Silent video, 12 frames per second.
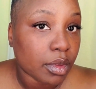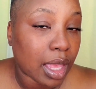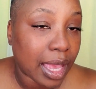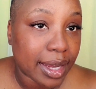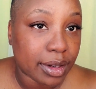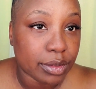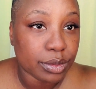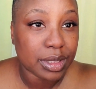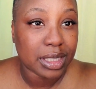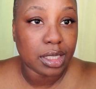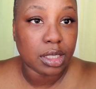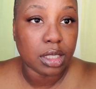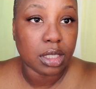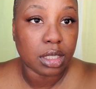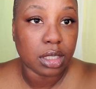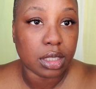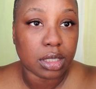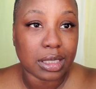I don't really
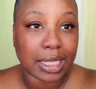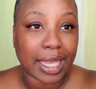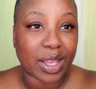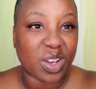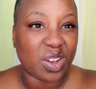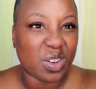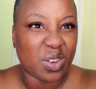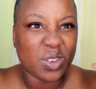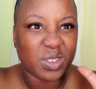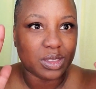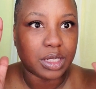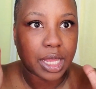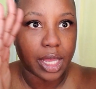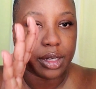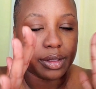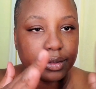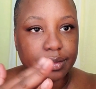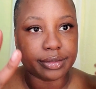like a whole lot
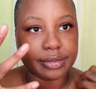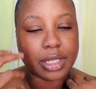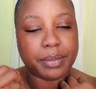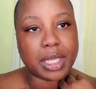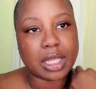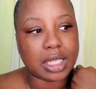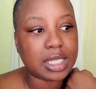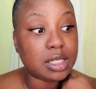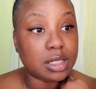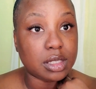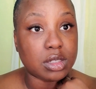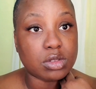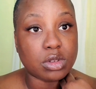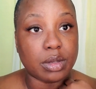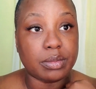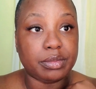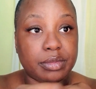of, I mean, unless it's a strip.